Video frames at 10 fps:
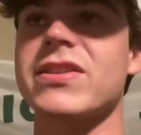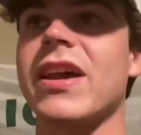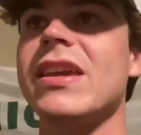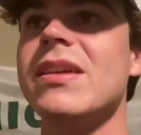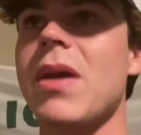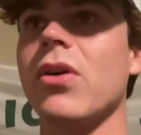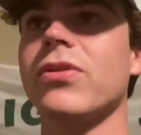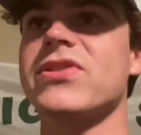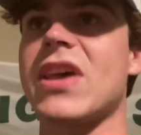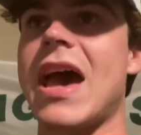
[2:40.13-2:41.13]
I emailed
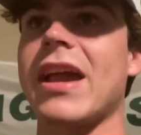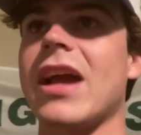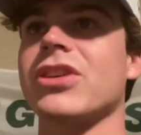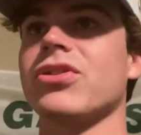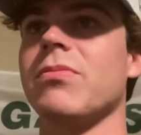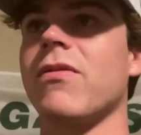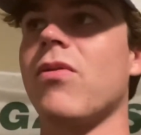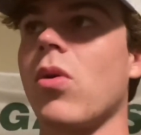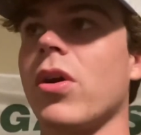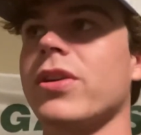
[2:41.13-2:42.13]
Zack actually
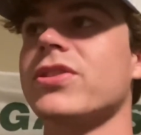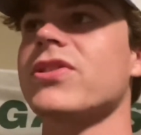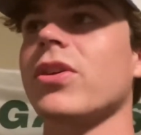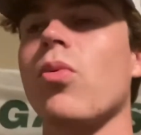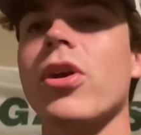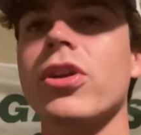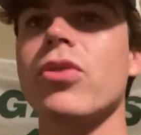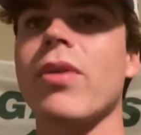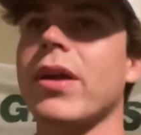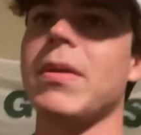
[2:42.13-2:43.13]
before, just like, where do you
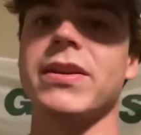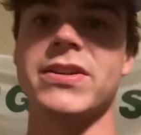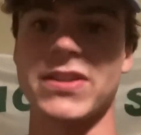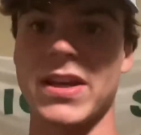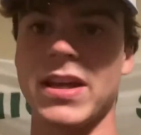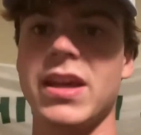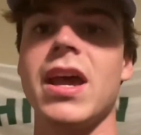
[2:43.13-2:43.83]
recommend to sit?